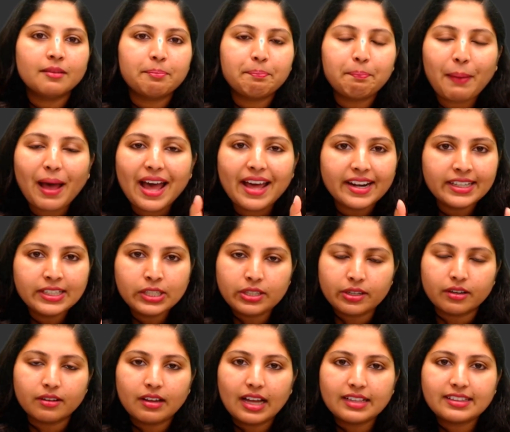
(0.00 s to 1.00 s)
parent,
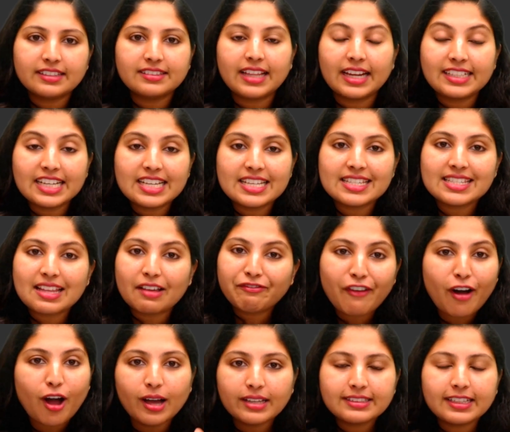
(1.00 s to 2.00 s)
that is
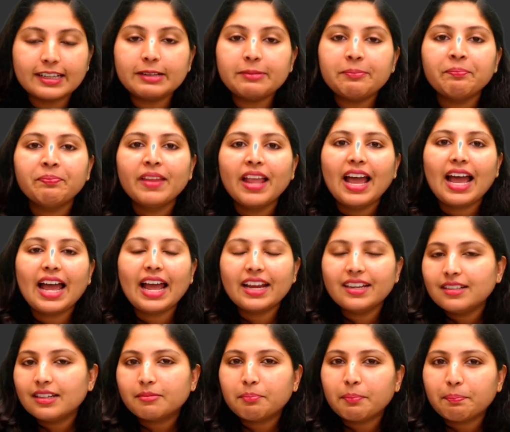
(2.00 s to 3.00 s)
father, and
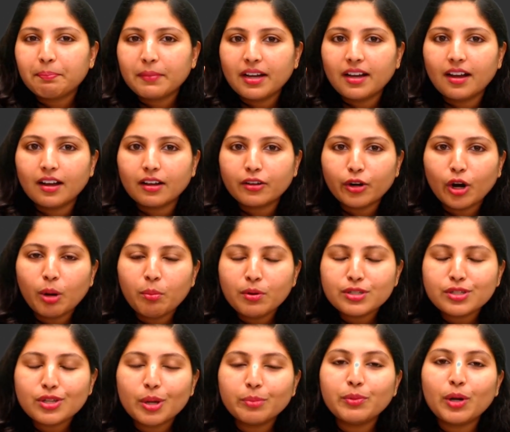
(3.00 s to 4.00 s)

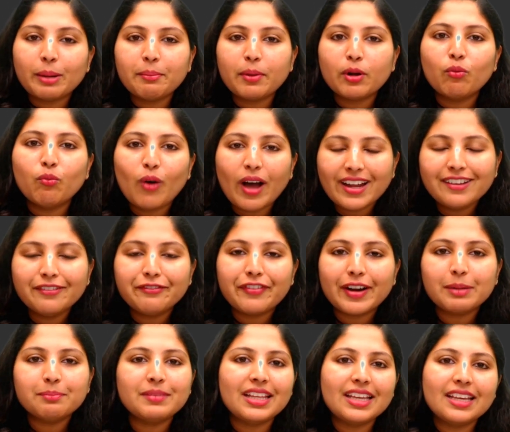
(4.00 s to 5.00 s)
chromosome number 1
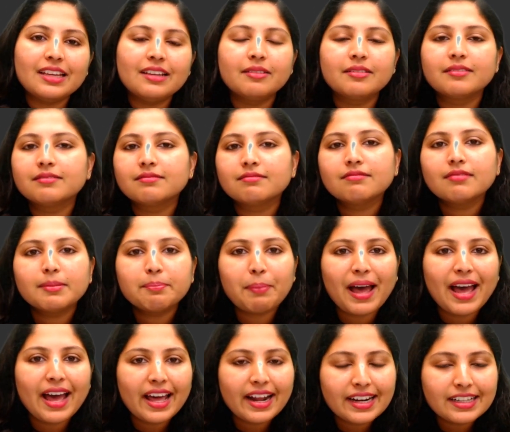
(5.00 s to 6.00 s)
from the
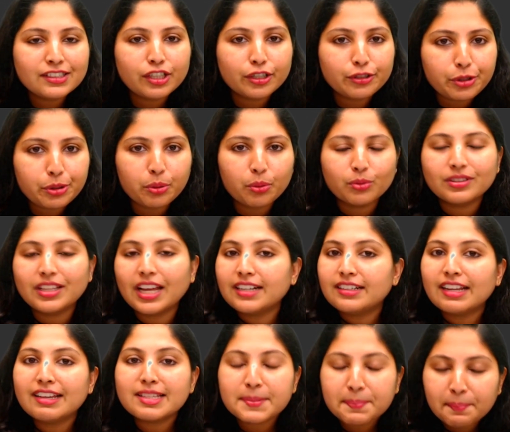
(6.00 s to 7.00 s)
parent 2, that
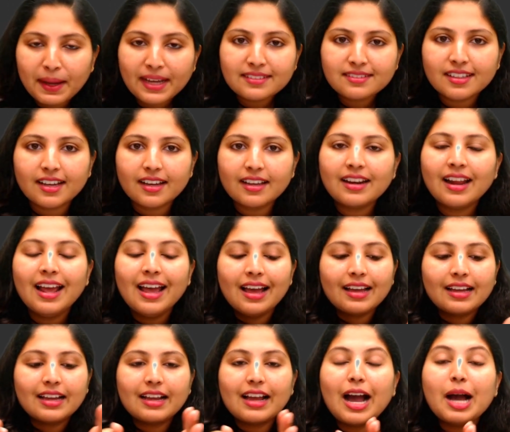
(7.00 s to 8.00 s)
is mother,
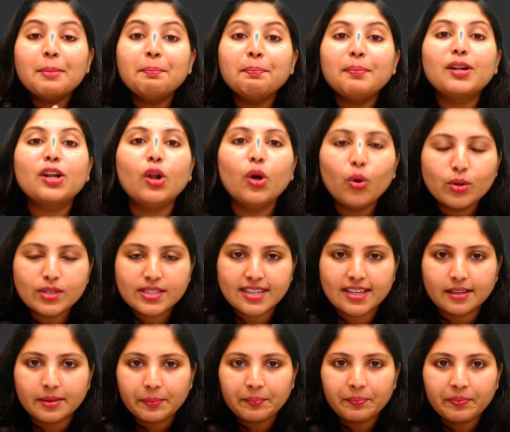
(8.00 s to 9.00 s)
come
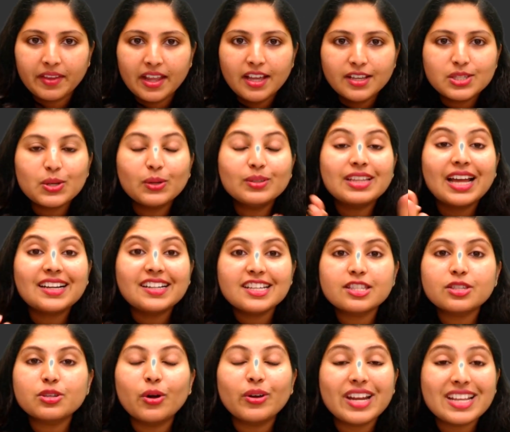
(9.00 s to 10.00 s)
closer. So that is
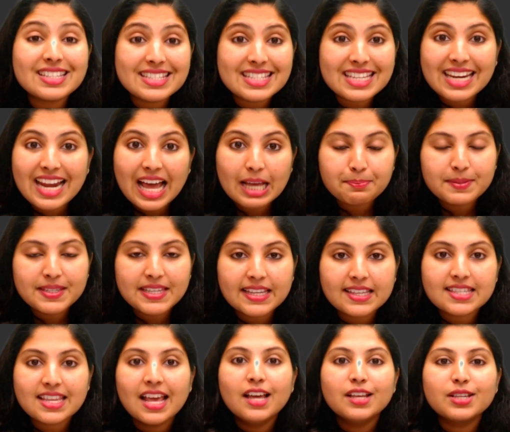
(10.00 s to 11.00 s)
known as
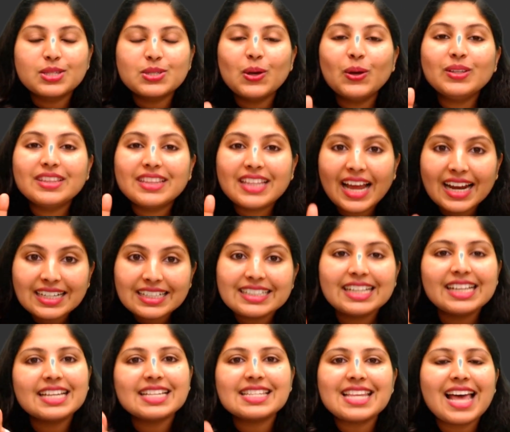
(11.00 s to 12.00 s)
synapsis. So that
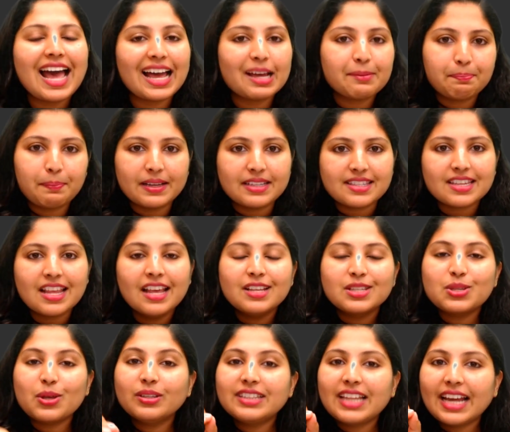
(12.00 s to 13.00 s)
happens.
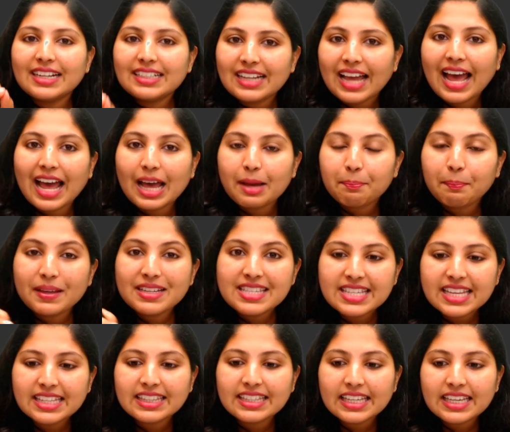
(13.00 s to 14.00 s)
So that happens
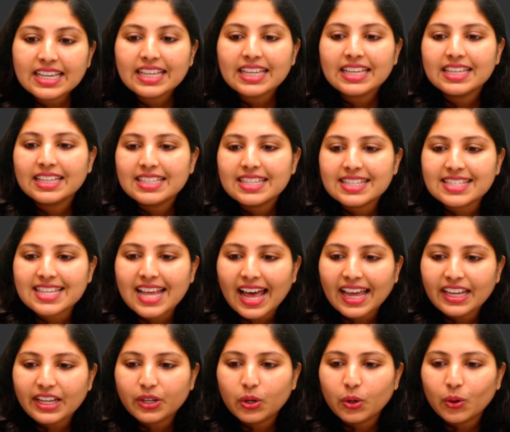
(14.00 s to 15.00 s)
in the
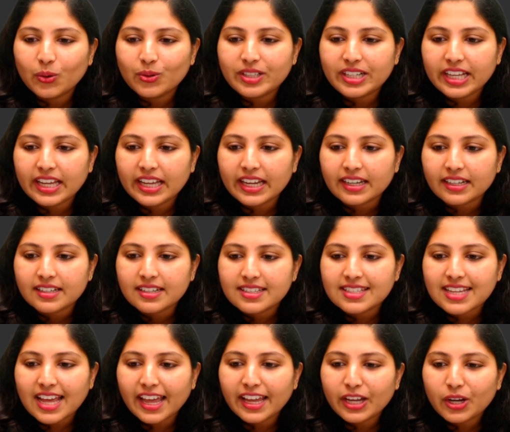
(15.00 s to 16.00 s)

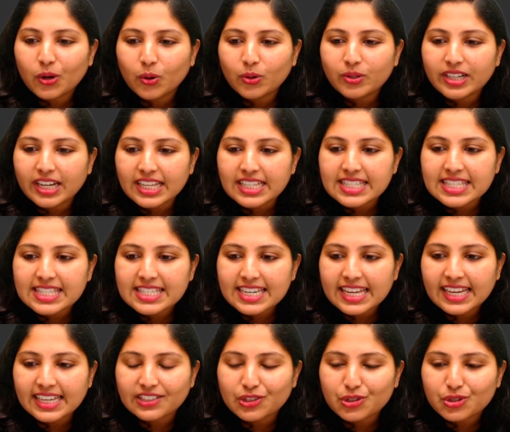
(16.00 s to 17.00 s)
zygotin
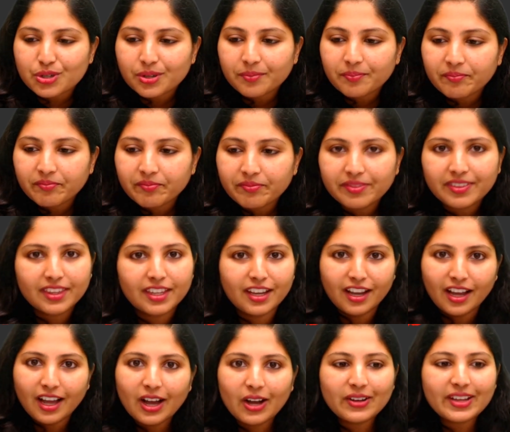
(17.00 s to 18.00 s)
stage.
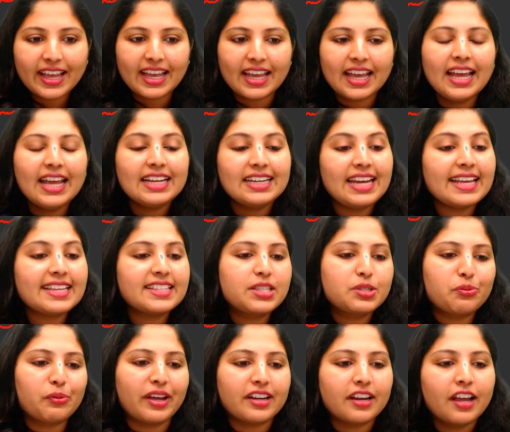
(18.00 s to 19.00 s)
Okay, next
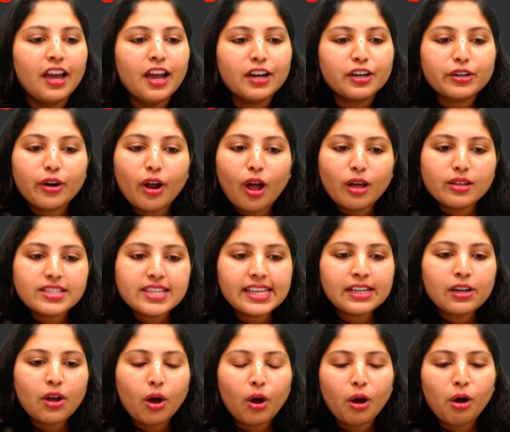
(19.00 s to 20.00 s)
one. Crossing
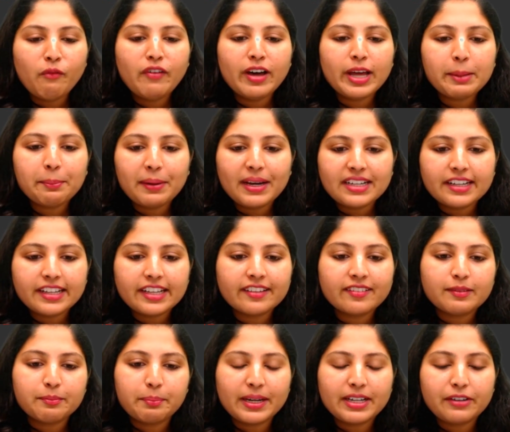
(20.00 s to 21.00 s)
over between
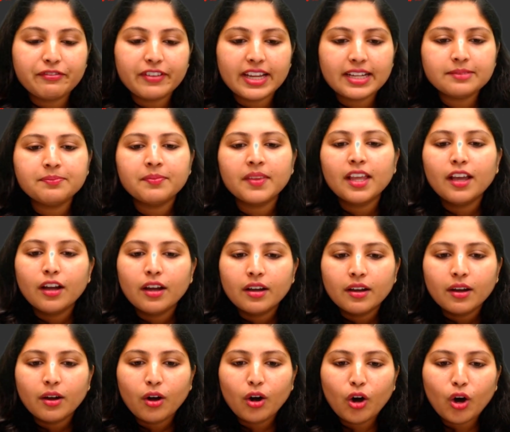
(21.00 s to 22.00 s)

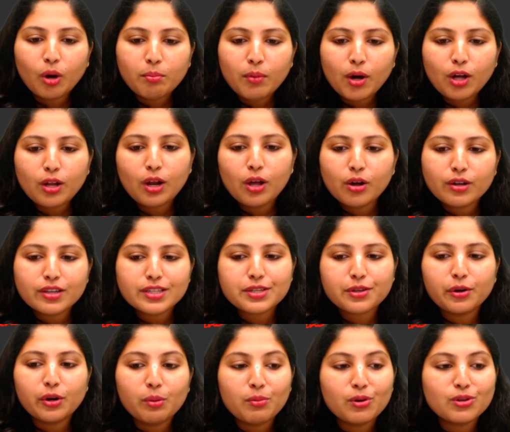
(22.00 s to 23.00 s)
homologous
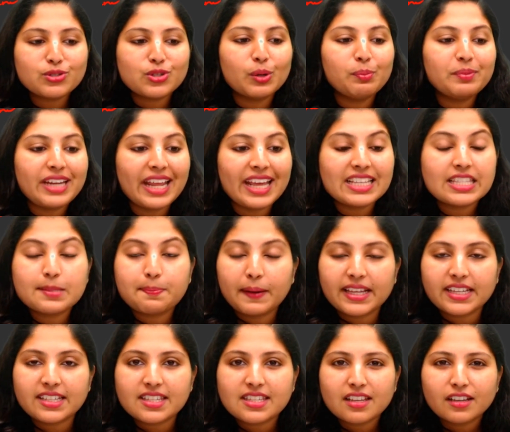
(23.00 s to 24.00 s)
chromosome chromosome takes
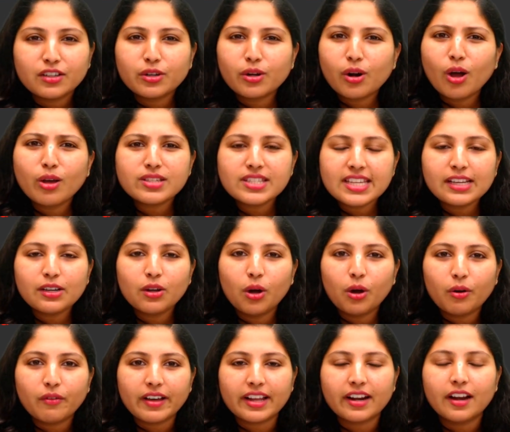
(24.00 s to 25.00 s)
place? Crossing
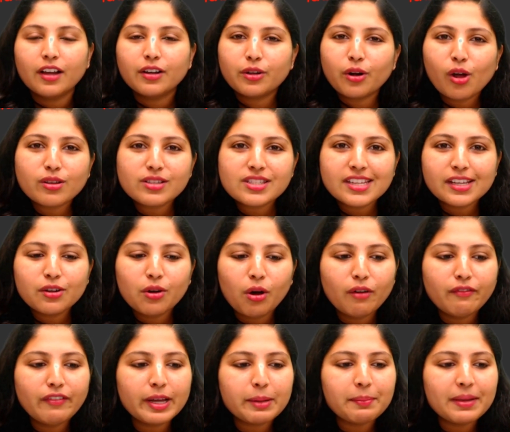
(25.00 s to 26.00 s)
over. Crossing
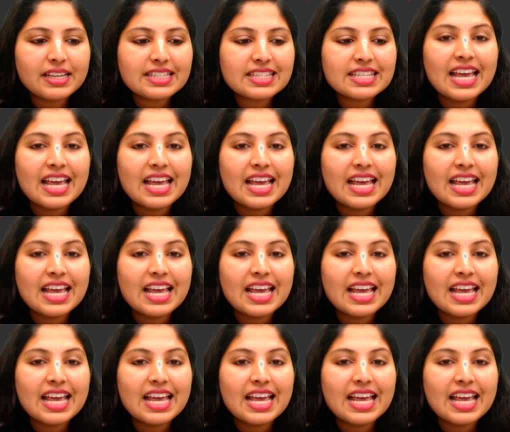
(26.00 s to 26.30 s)
over means